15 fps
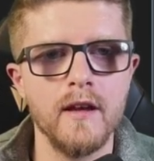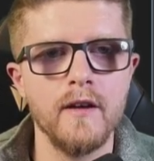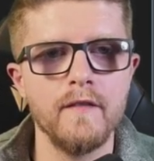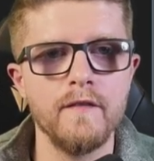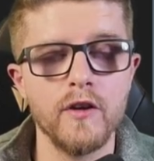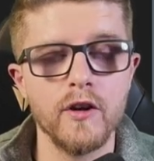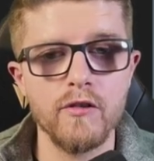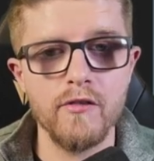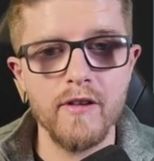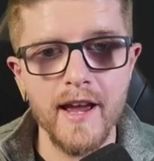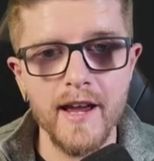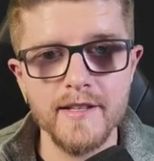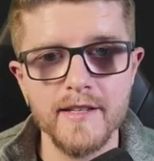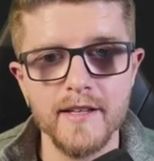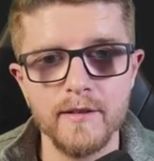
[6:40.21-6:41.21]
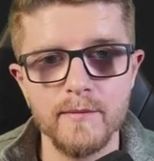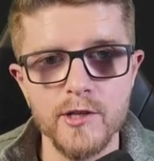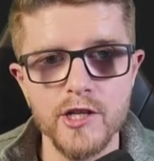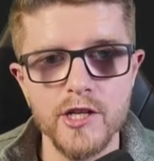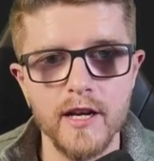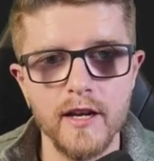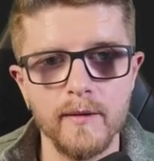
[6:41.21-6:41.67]
for creating the
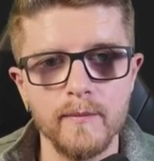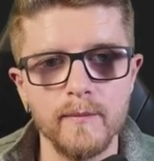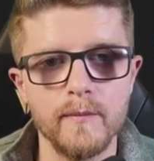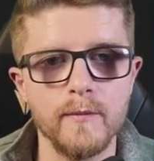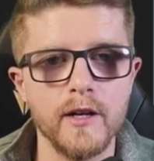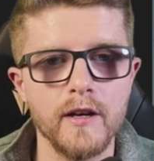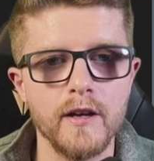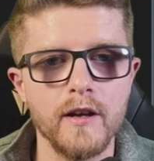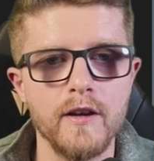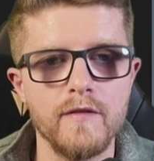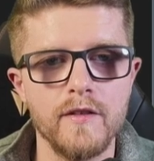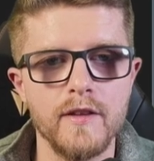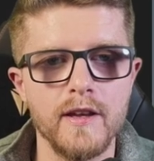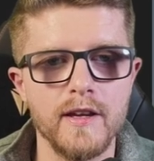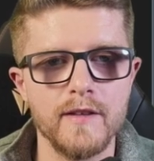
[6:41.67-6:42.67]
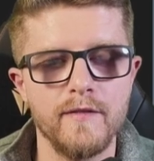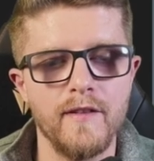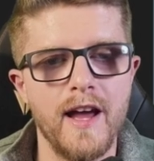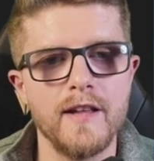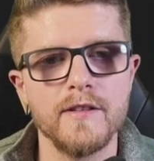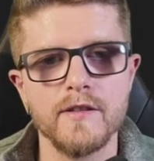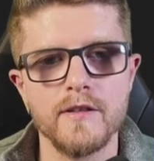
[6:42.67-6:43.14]
machine. We're going to go for the
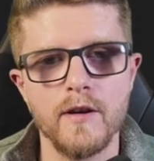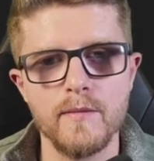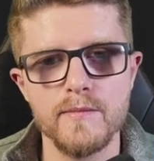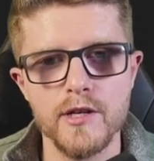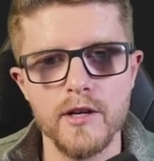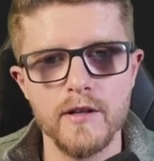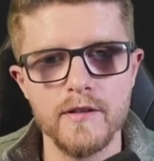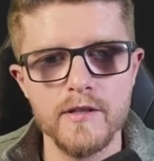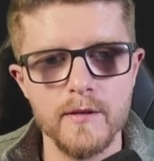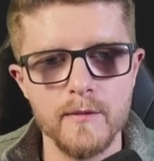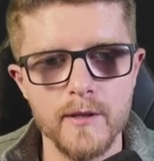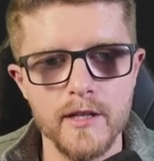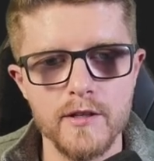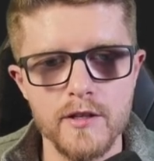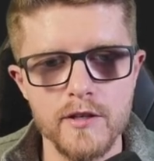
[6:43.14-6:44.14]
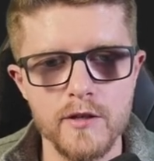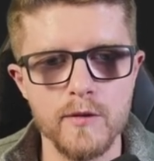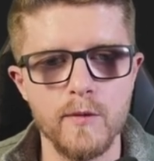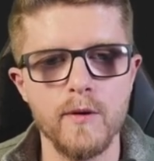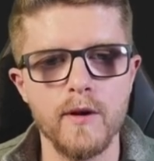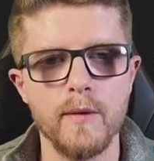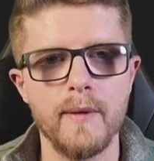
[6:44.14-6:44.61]
advanced option so we can just
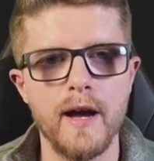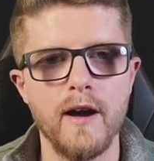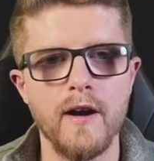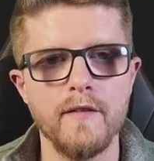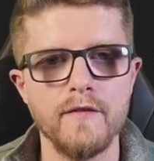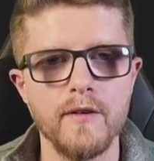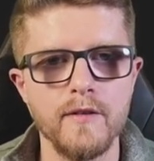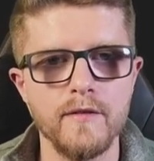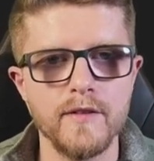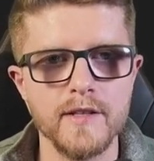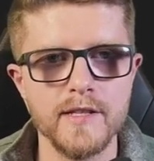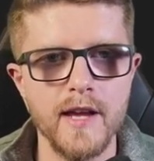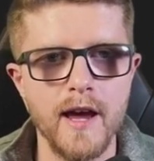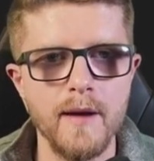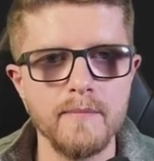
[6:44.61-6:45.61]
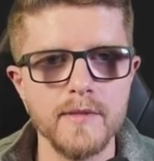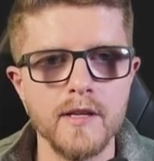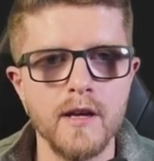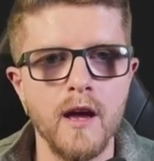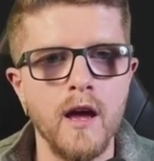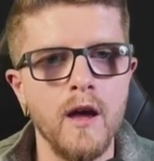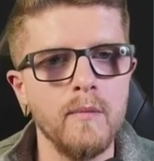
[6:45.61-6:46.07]
talk about a few of the steps.
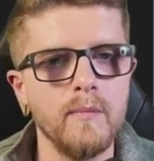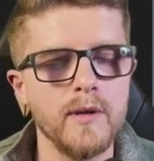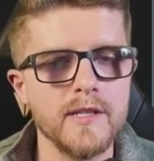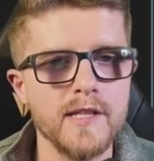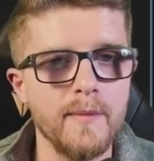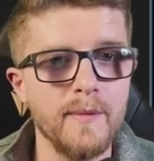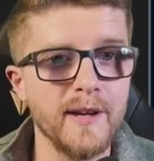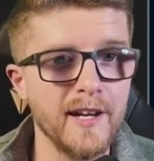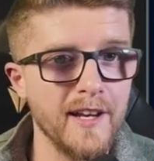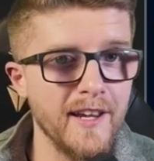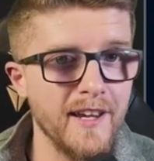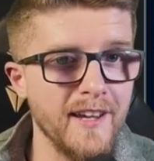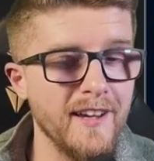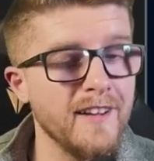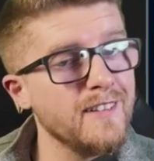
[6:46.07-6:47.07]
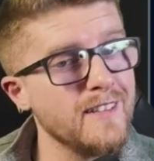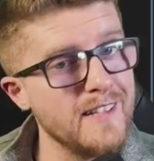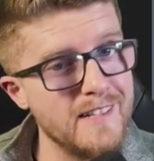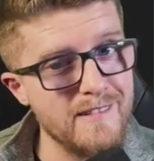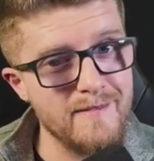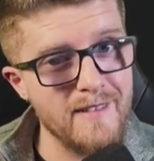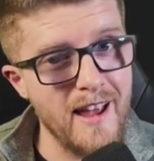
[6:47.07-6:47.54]
But typically,
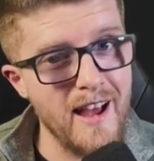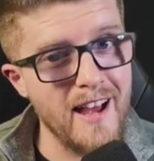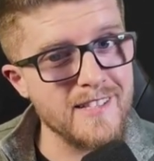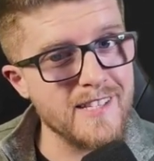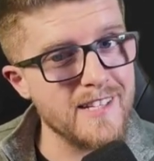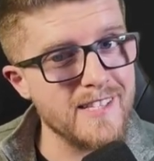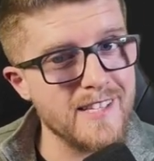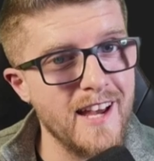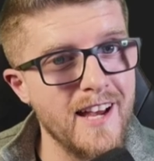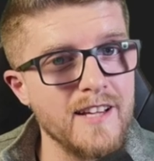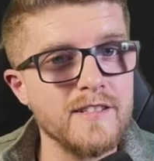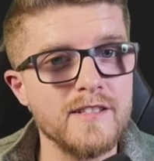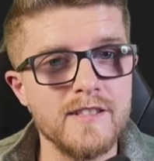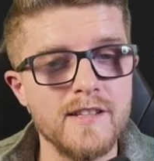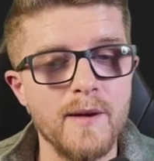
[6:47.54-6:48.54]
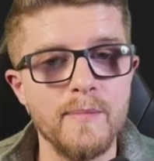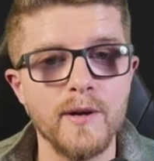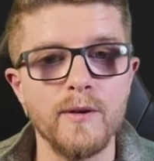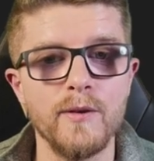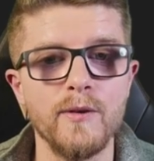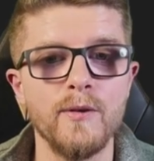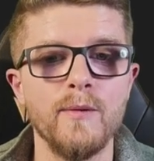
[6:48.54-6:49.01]
as it says,
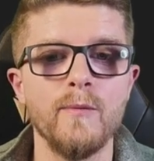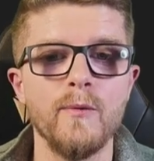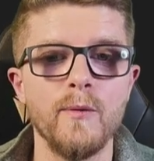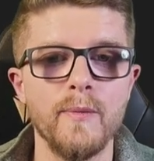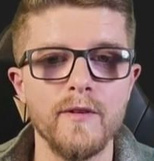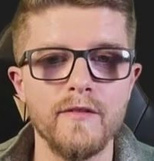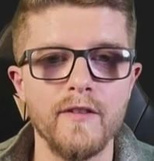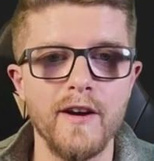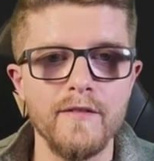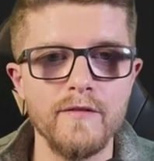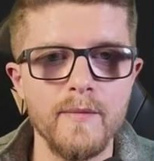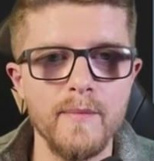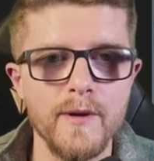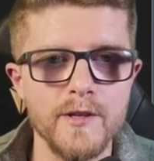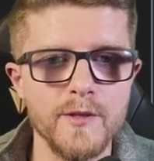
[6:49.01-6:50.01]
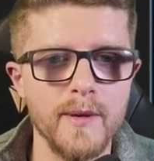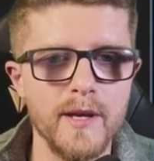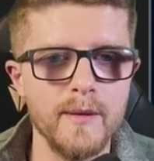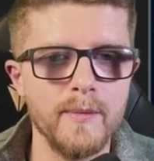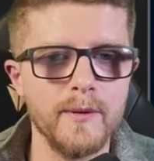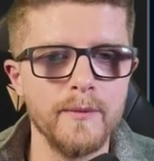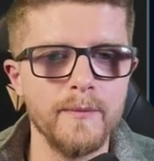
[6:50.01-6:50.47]
typical will be fine for most
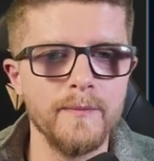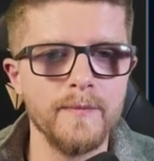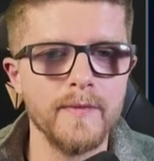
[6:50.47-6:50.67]
people.